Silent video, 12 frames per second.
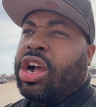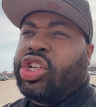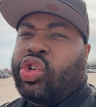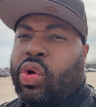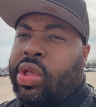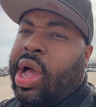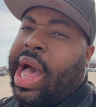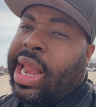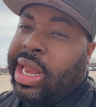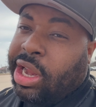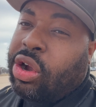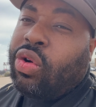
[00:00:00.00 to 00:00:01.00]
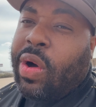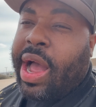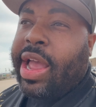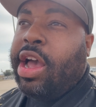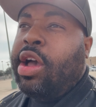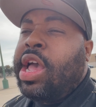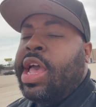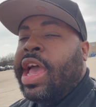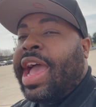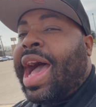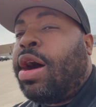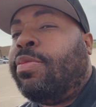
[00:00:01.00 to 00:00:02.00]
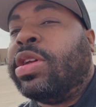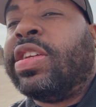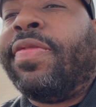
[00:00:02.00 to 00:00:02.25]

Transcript: showing y'all how lyrical I am and how much of